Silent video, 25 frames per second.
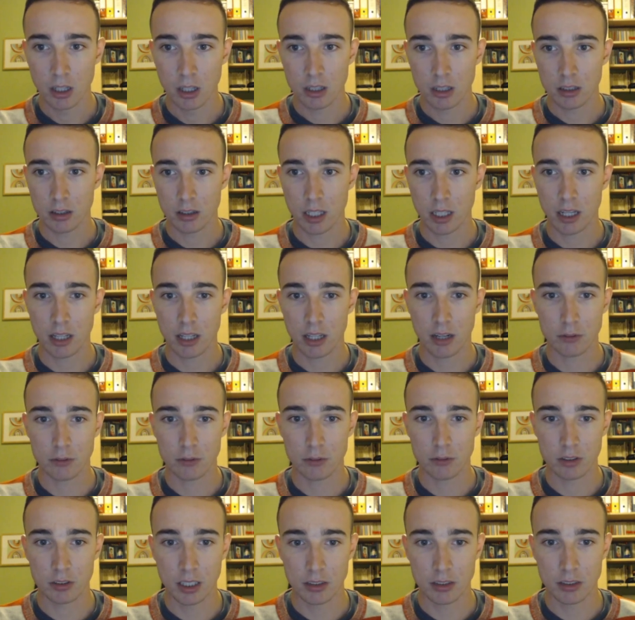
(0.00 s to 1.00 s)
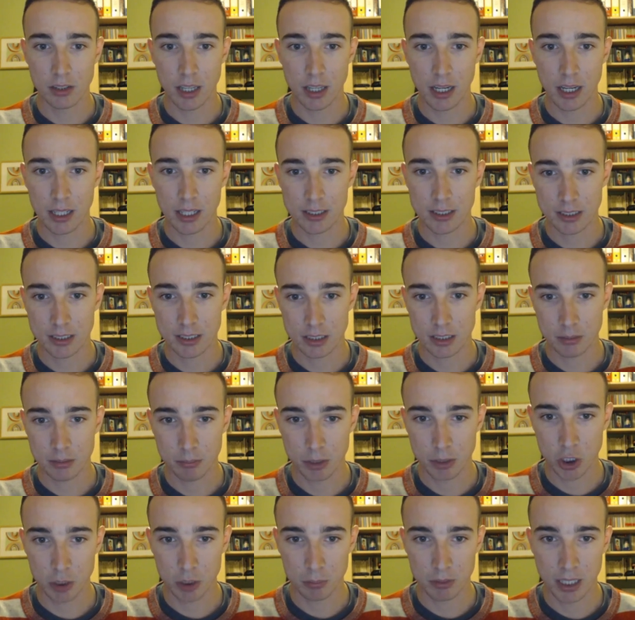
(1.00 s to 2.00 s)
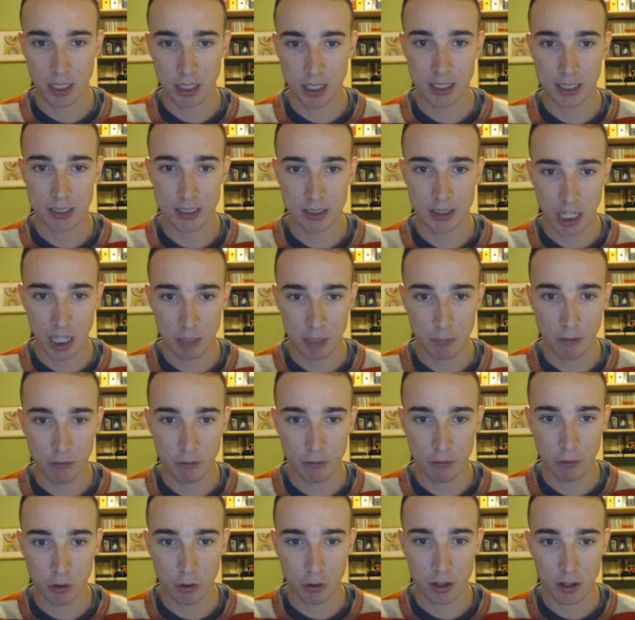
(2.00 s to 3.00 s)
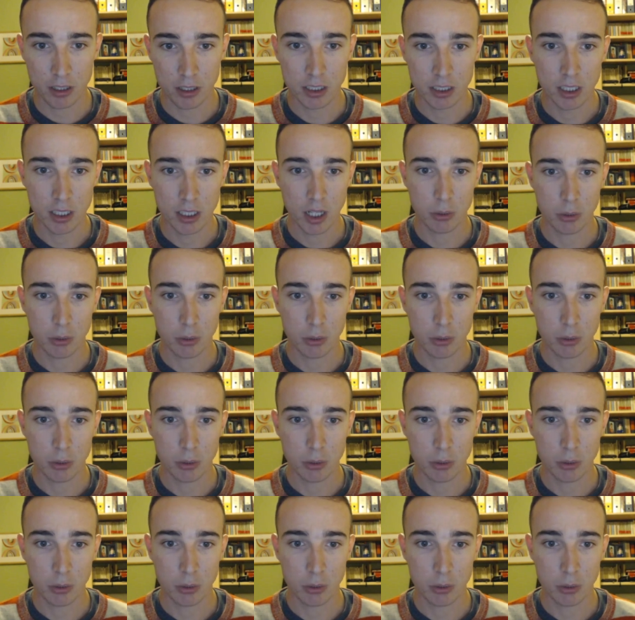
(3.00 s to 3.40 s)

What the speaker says: then after d takes, bishop takes, knight b4,